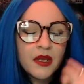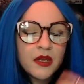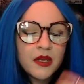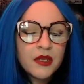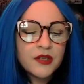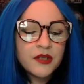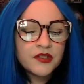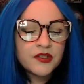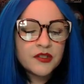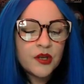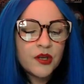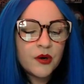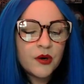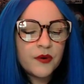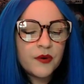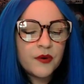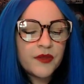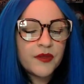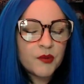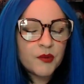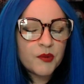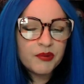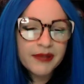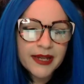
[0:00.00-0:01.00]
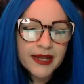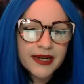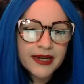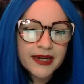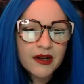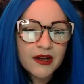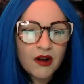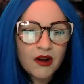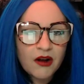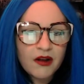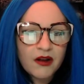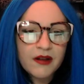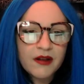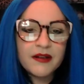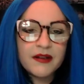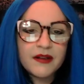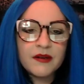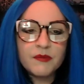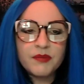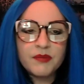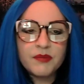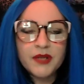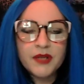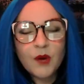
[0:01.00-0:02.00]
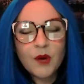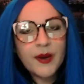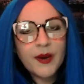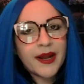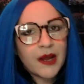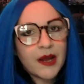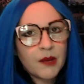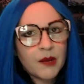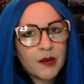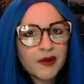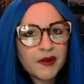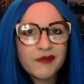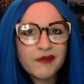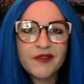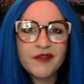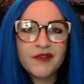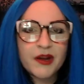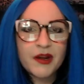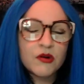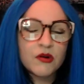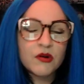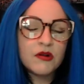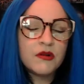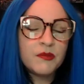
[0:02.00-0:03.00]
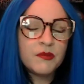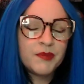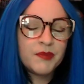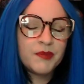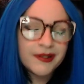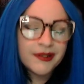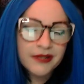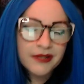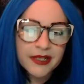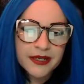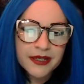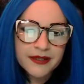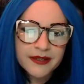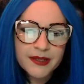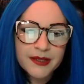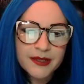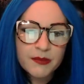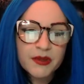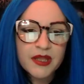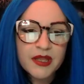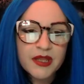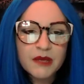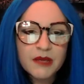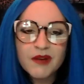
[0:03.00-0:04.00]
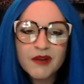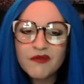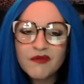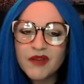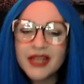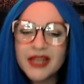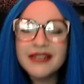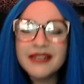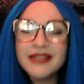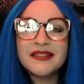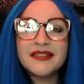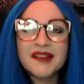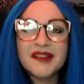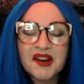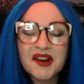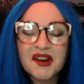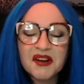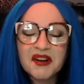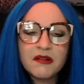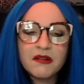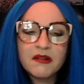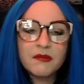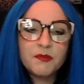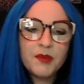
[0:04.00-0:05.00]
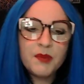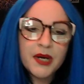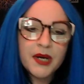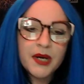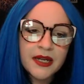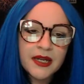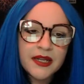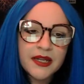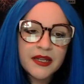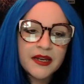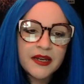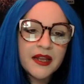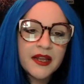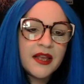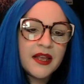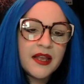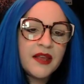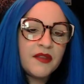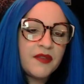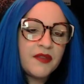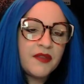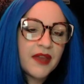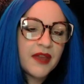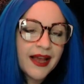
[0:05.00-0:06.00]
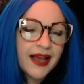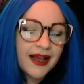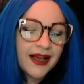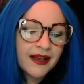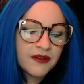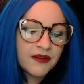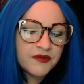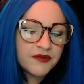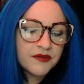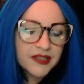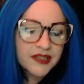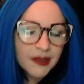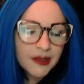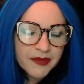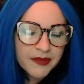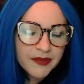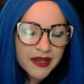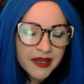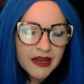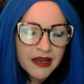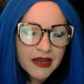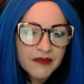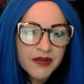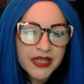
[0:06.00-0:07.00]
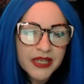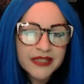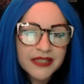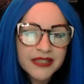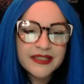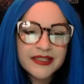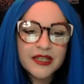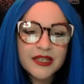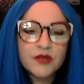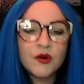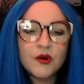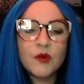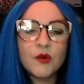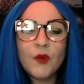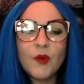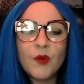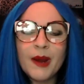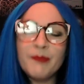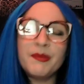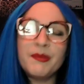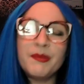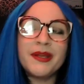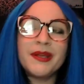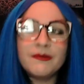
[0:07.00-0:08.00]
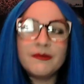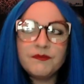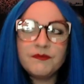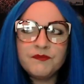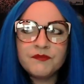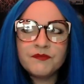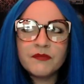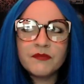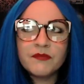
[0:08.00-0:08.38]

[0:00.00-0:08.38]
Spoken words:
So they're planning on blowing up a federal building, Timothy McVeigh style, but they have something of a secret weapon